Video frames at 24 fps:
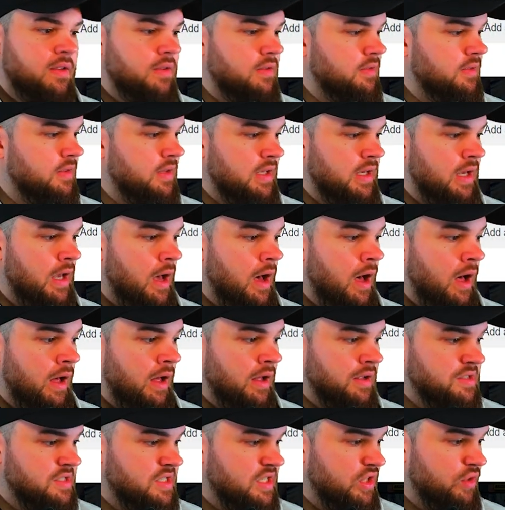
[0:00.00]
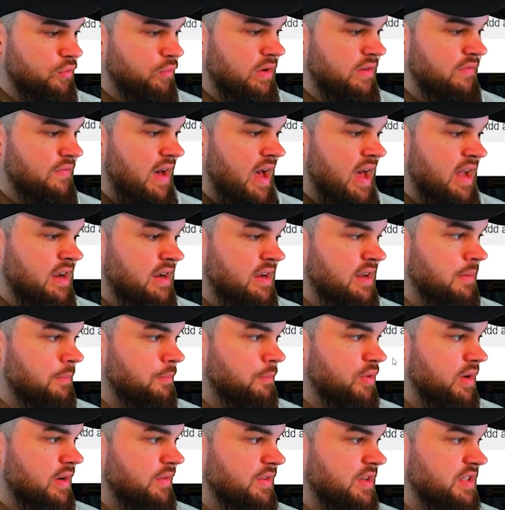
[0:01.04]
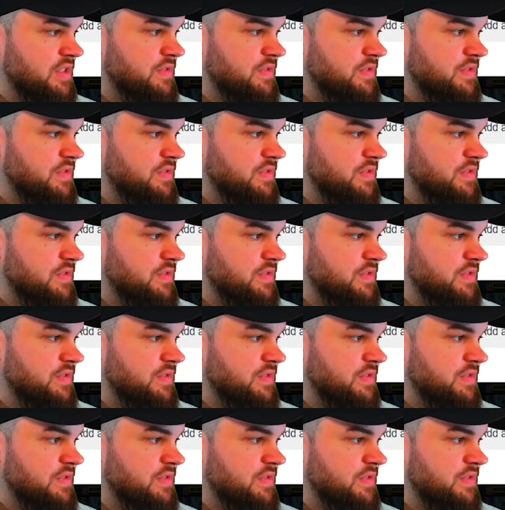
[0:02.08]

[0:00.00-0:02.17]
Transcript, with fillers: the uh, tier we've added in previous